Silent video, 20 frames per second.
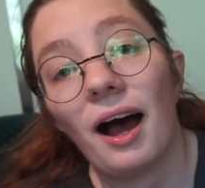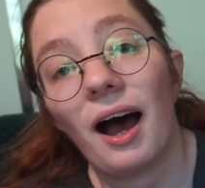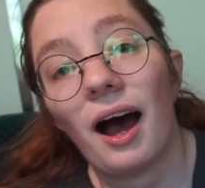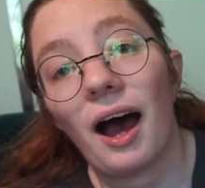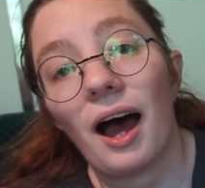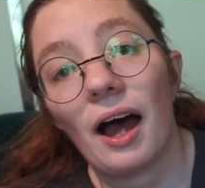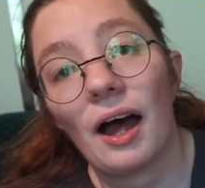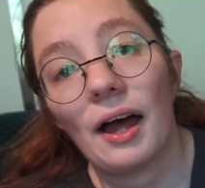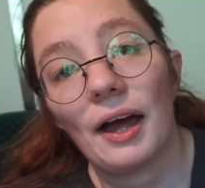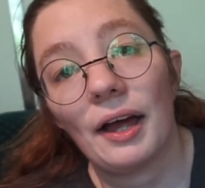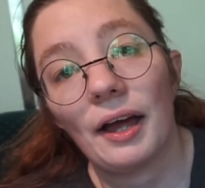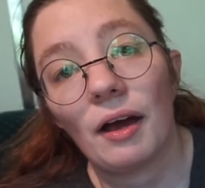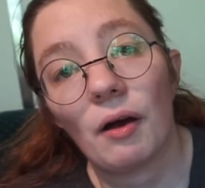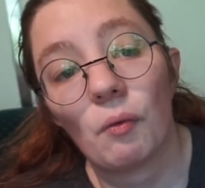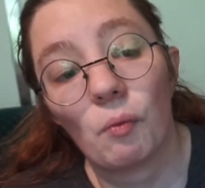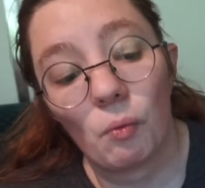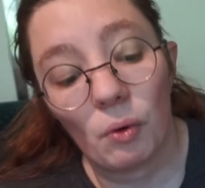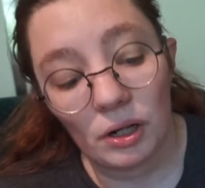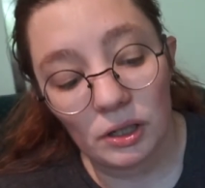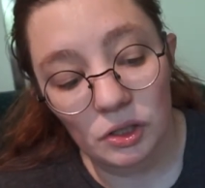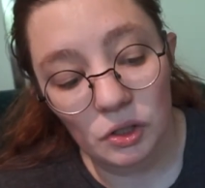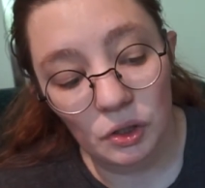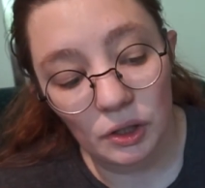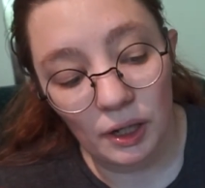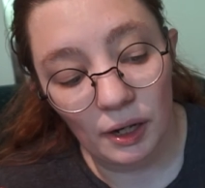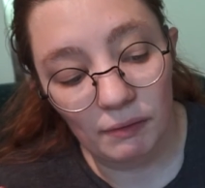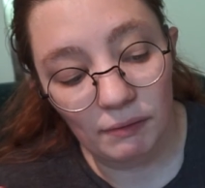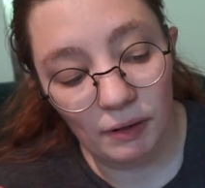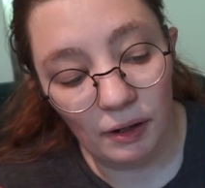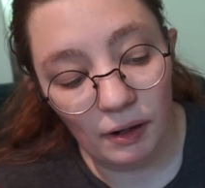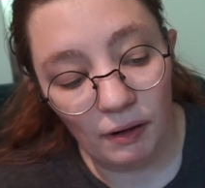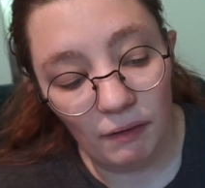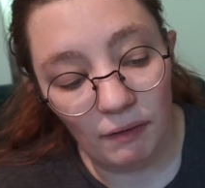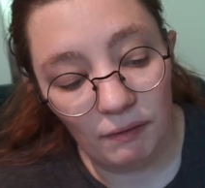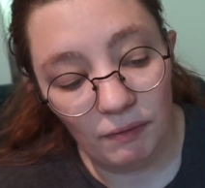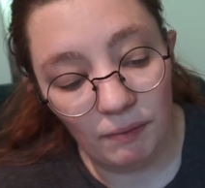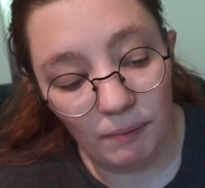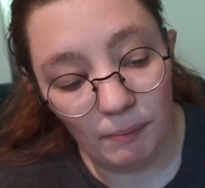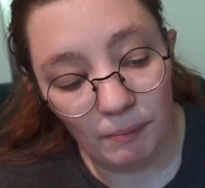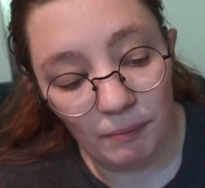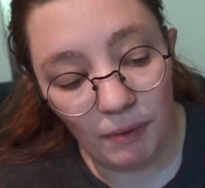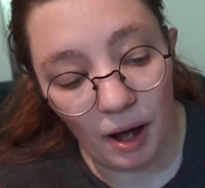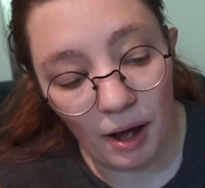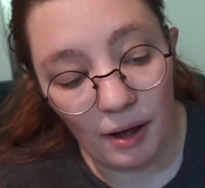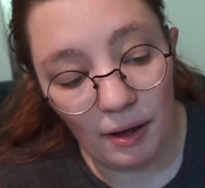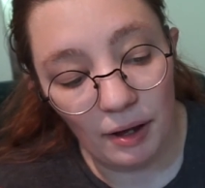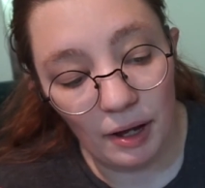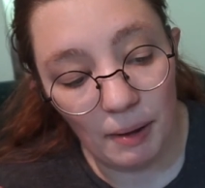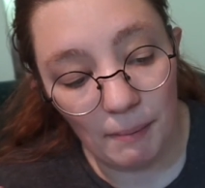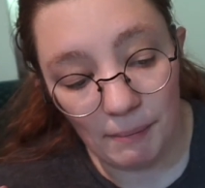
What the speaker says: I want to get rid of my